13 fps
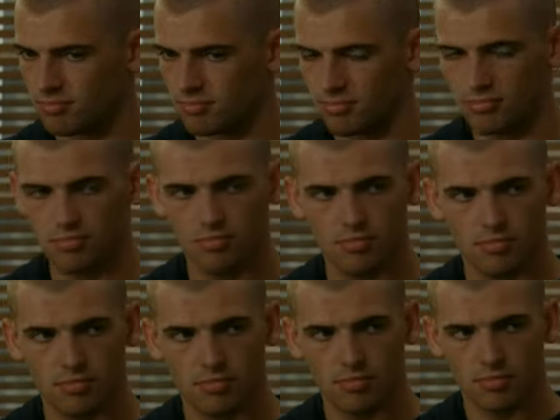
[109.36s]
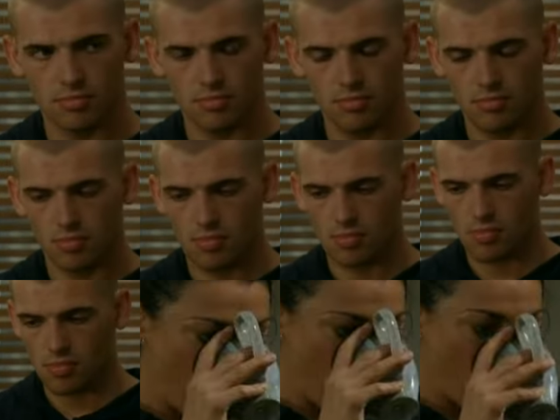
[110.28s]
You can sort the order out.
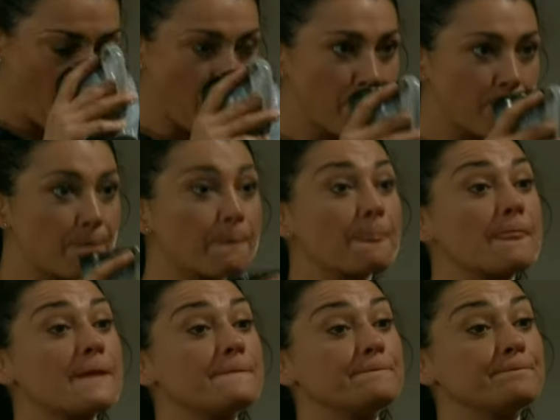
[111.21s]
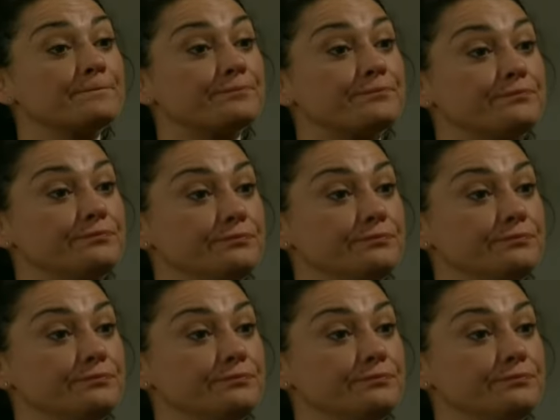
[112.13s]
Oh, Moira, there's uh, a cow in